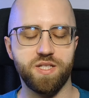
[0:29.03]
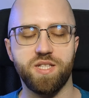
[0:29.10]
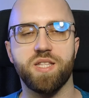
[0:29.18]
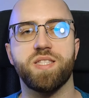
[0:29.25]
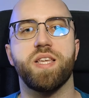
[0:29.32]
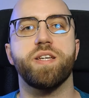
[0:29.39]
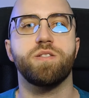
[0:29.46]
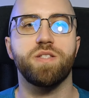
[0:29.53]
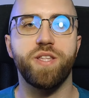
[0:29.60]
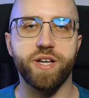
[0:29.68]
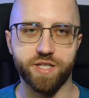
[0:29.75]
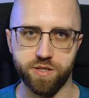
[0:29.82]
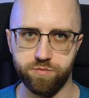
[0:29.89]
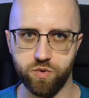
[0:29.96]
The tail
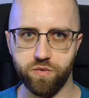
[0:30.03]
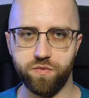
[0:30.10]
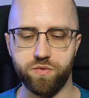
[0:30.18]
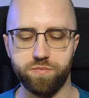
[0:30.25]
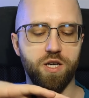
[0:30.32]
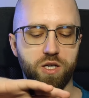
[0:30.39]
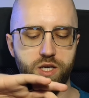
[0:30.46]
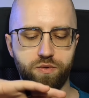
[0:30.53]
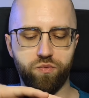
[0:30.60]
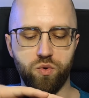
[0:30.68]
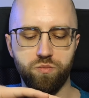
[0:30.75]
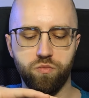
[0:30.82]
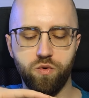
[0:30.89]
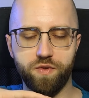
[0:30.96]
doesn't move. If
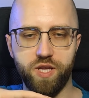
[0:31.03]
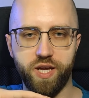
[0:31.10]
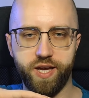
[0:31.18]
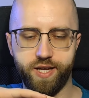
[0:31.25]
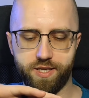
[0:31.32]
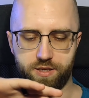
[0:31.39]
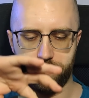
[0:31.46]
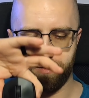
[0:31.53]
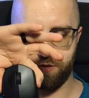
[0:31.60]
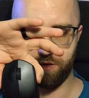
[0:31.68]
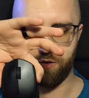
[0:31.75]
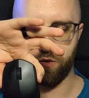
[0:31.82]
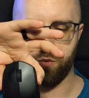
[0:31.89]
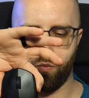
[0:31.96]
we move the head
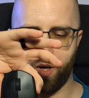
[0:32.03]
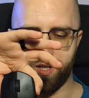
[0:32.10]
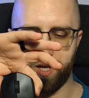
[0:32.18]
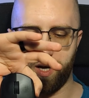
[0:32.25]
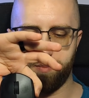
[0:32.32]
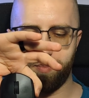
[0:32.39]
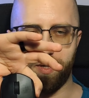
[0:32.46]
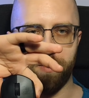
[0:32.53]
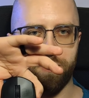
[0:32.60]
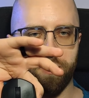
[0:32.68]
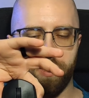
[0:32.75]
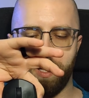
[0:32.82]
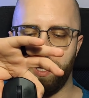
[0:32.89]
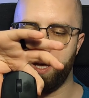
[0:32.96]
one up
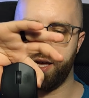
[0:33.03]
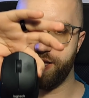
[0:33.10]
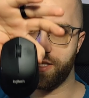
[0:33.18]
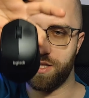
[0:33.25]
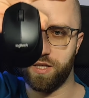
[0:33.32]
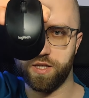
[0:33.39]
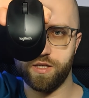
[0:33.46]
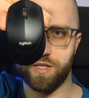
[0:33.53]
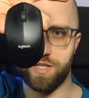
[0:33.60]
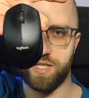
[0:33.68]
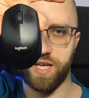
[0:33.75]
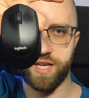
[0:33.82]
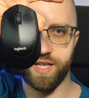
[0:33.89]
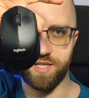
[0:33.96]
and
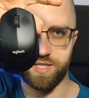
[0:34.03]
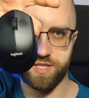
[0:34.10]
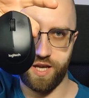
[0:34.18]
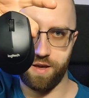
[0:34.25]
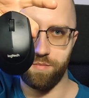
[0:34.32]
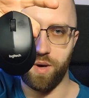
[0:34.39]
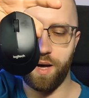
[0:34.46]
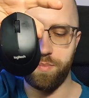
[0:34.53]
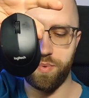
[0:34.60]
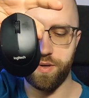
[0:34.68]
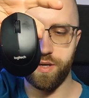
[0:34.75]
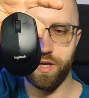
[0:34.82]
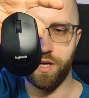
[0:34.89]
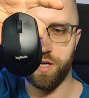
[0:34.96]
second time up,
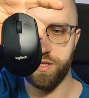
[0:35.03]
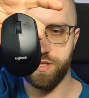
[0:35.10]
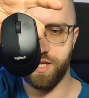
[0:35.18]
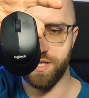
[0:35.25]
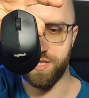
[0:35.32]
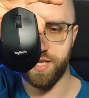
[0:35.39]
the